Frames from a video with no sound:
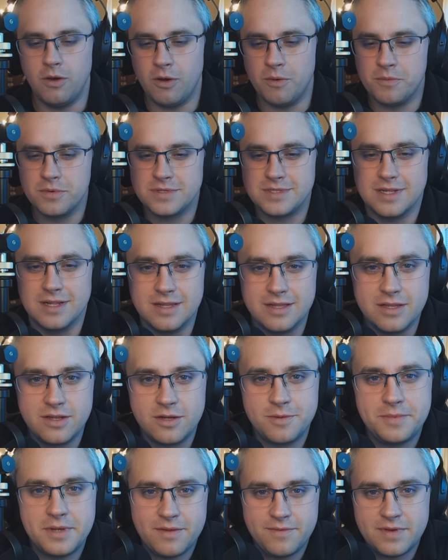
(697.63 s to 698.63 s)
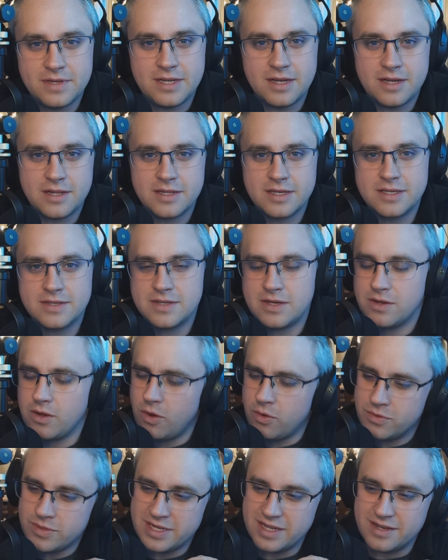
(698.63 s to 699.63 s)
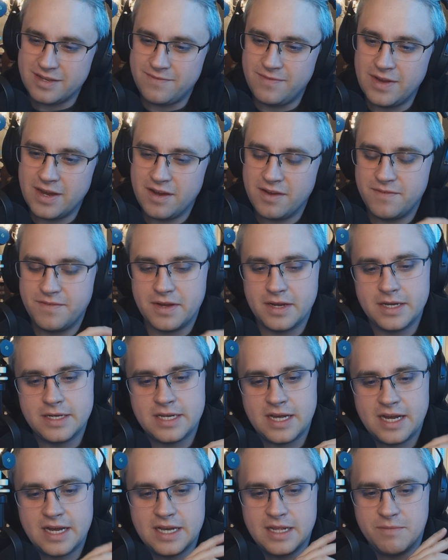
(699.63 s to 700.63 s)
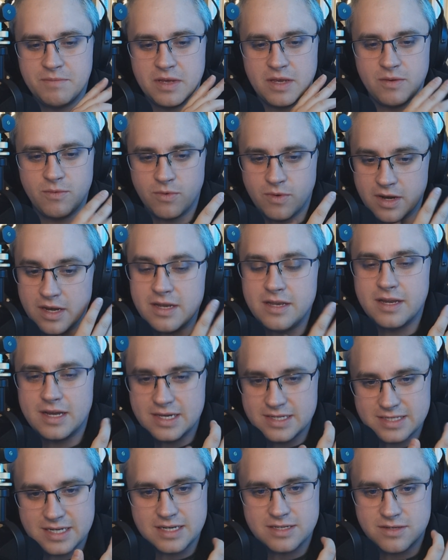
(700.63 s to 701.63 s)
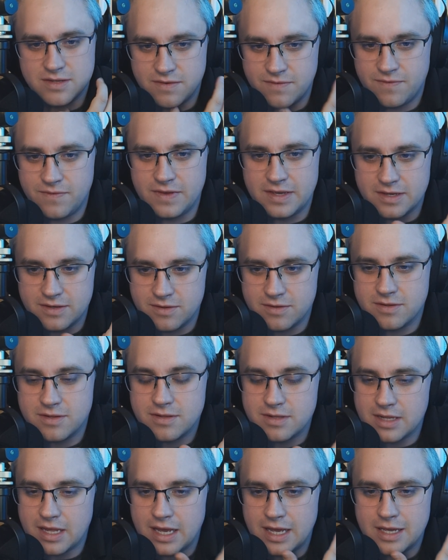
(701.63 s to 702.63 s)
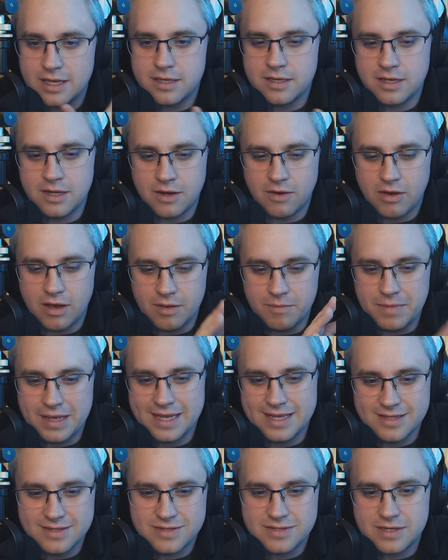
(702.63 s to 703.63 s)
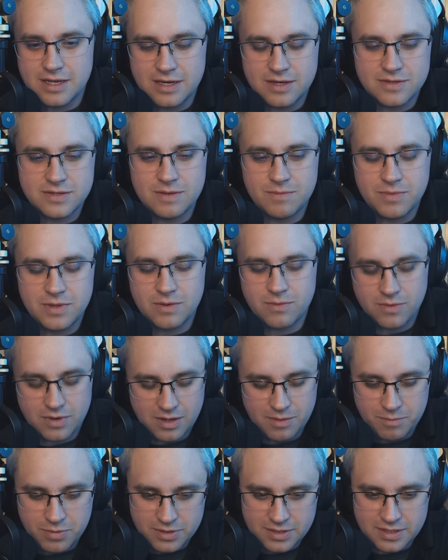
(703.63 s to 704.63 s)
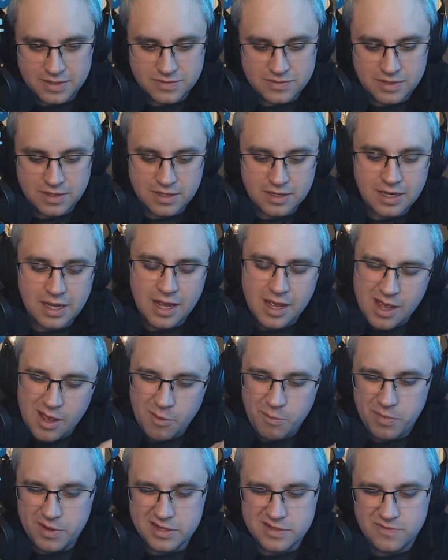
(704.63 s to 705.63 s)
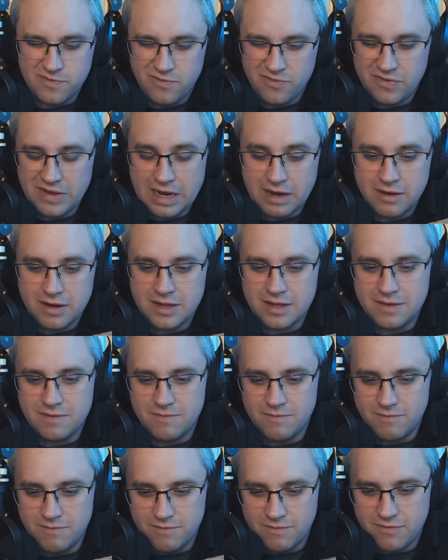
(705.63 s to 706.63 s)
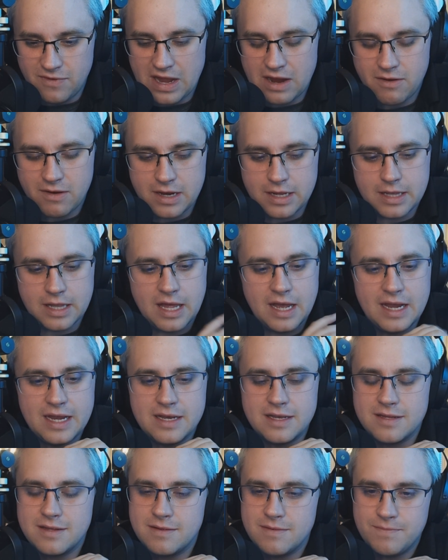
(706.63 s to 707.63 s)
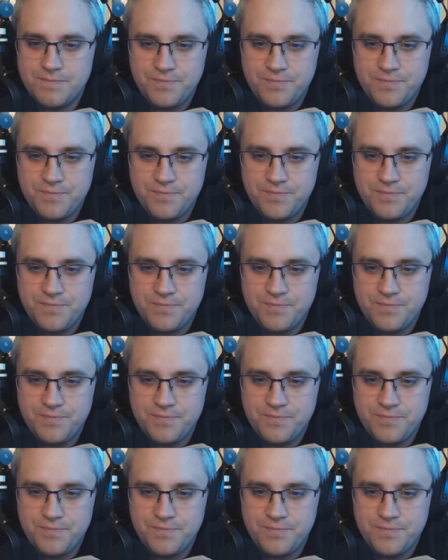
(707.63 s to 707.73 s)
almost a little bit of a tunneling sound, only a very, very tiny bit where it does actually feel like, I'm inside of something when I put this on, but it's very, very light.